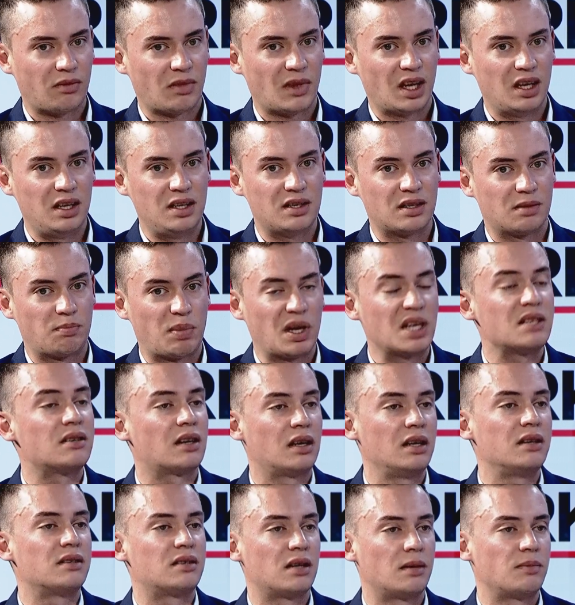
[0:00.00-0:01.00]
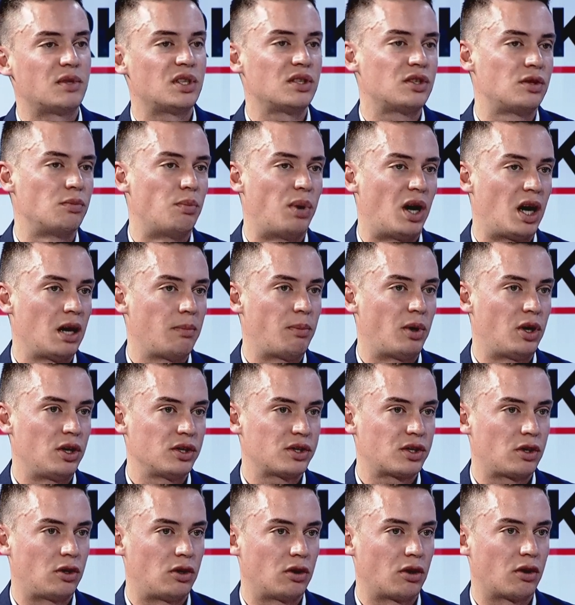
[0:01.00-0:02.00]
he's basically attempting to
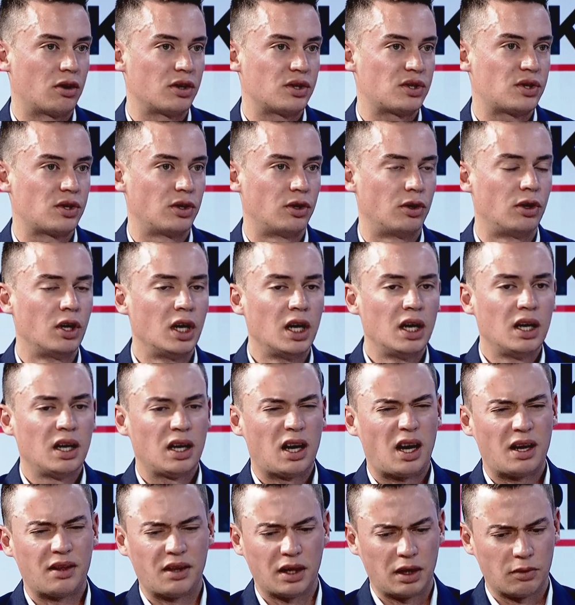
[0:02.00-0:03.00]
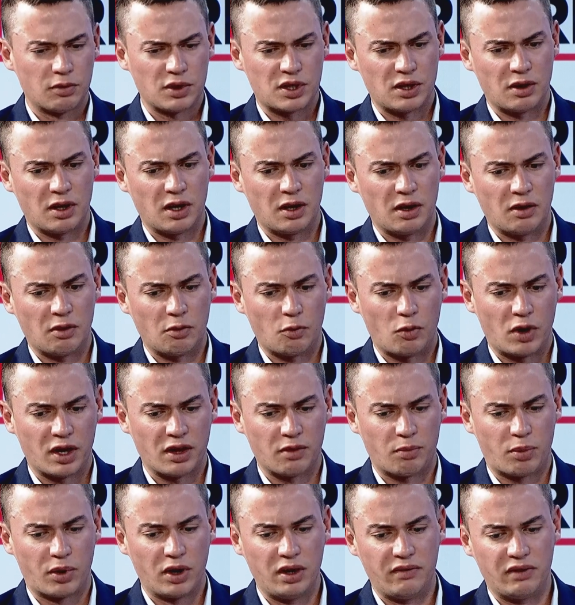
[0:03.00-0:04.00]
bypass Congress. So I think it was one of
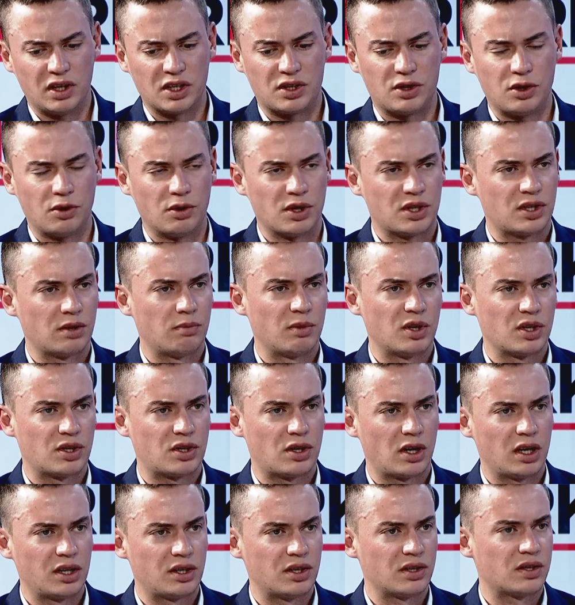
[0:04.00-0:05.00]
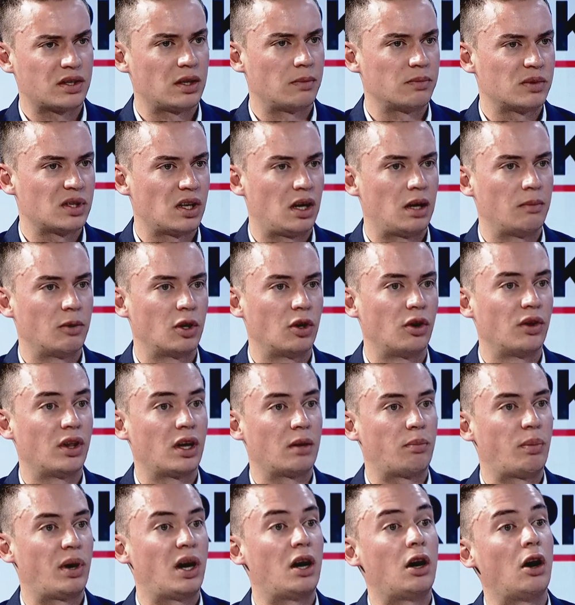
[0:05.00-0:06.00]
the previous U.S. administrations some time ago,
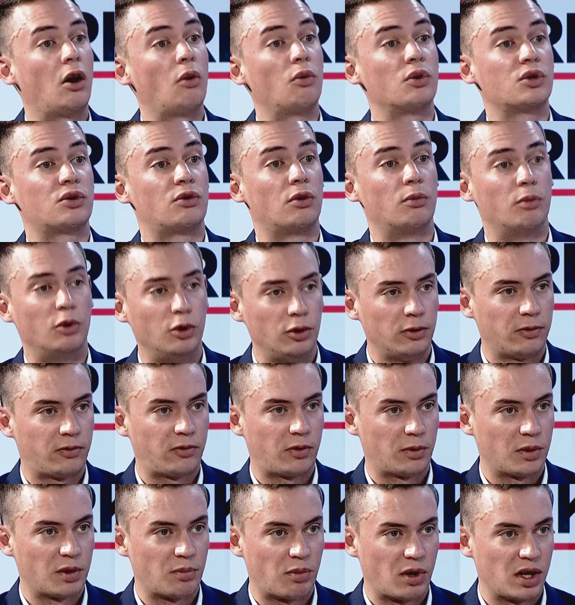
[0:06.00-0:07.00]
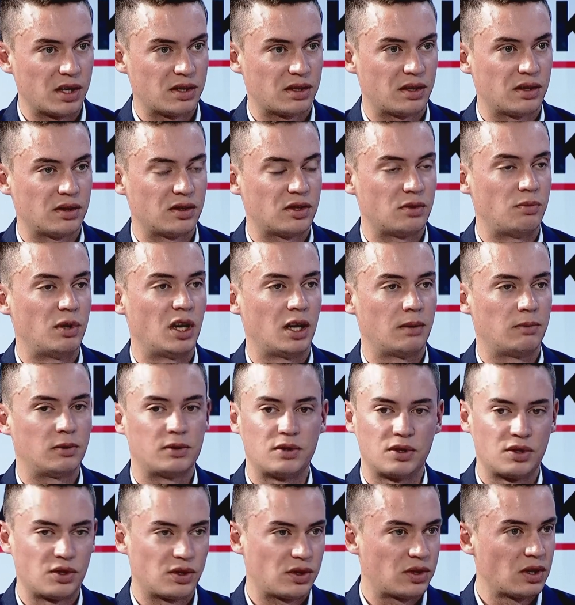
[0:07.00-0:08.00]
that power was removed from the president to be able
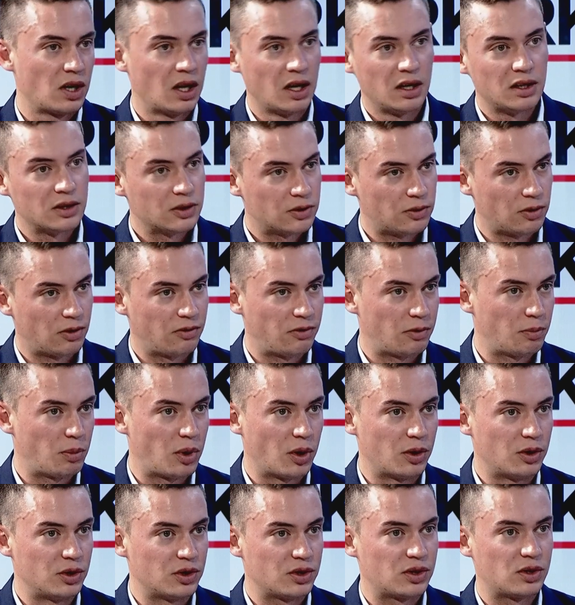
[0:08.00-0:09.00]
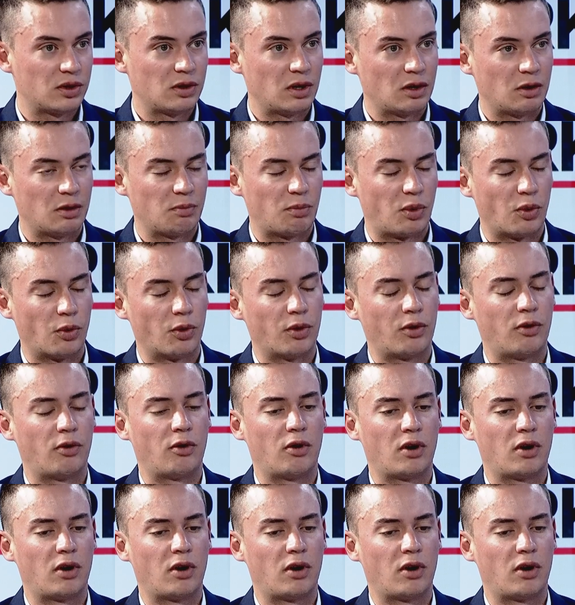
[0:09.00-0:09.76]
to just sort of impose broad,